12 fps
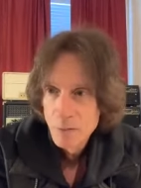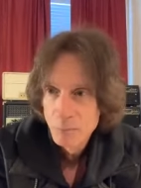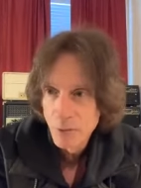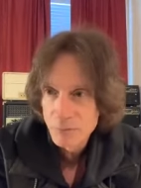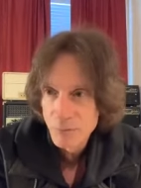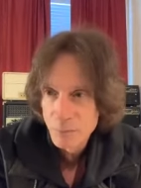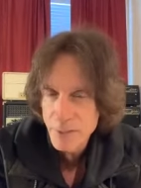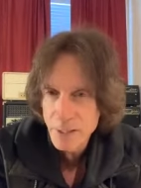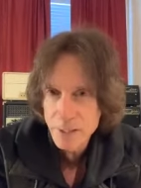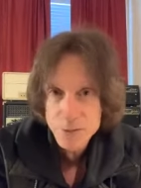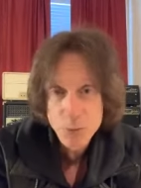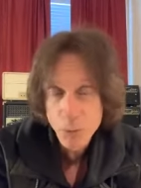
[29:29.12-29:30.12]
But for
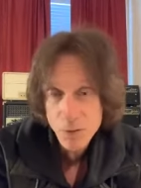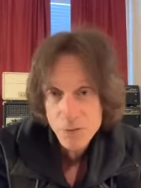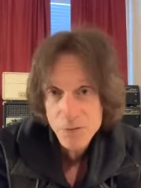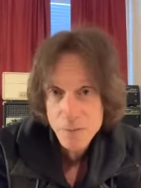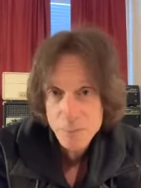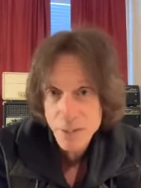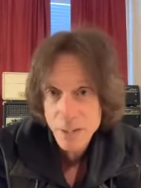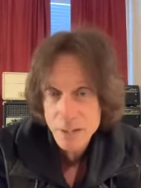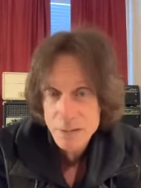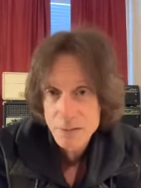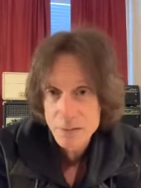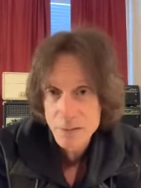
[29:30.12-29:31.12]
me, it's worth it
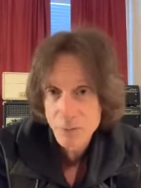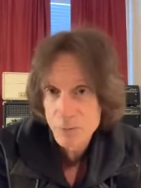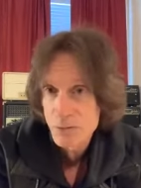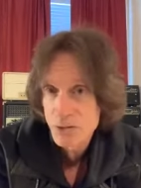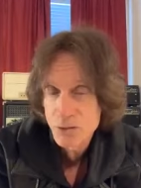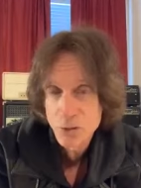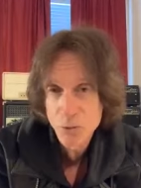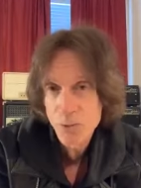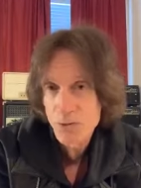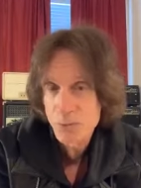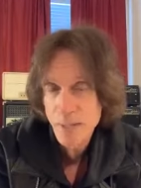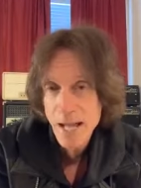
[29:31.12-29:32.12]
because those two or
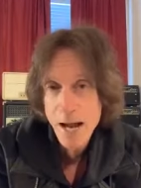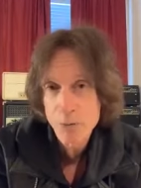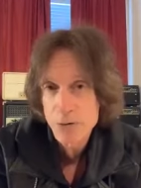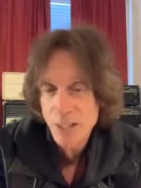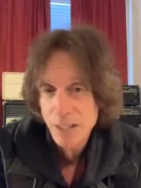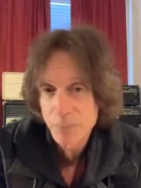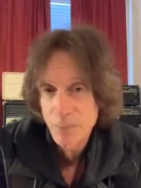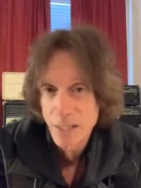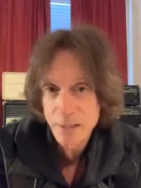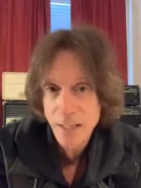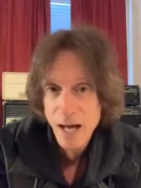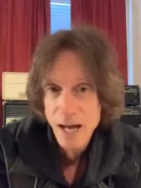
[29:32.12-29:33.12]
three hours you get to play
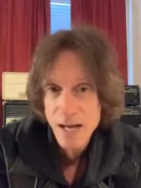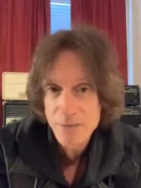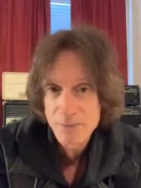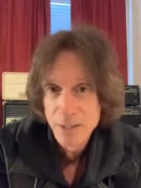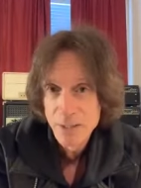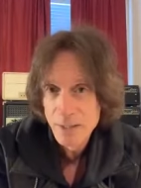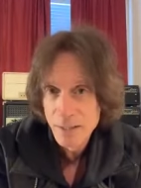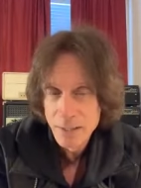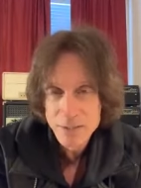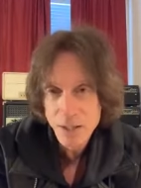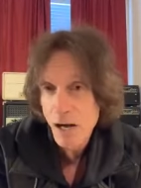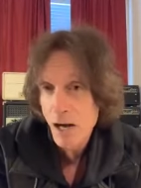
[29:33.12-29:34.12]
live,
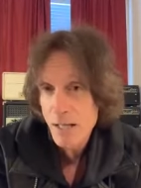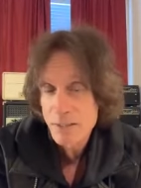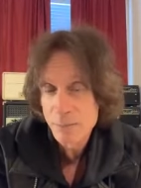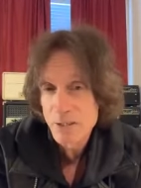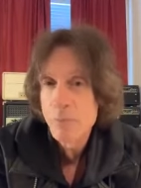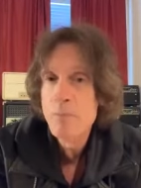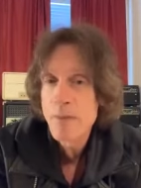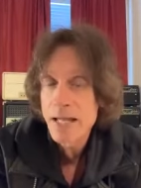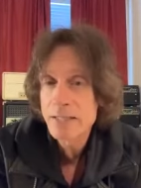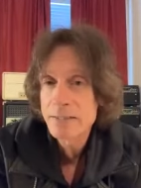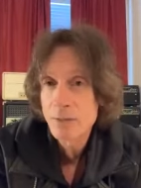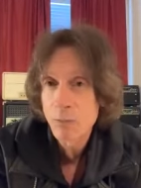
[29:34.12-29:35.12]
it's awesome. It's
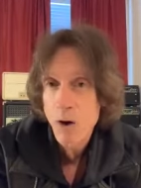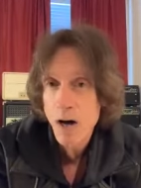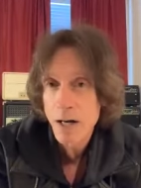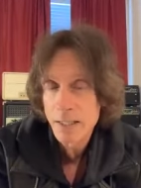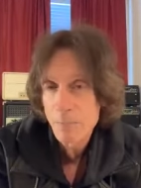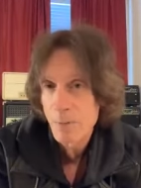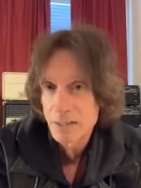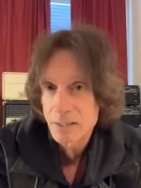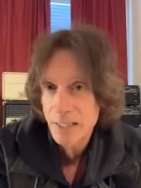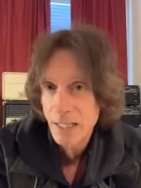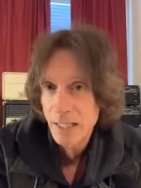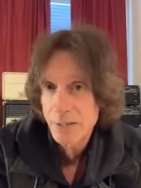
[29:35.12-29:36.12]
amazing walking up on
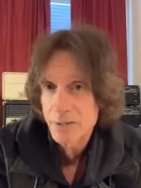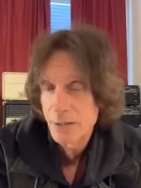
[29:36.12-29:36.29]
stage.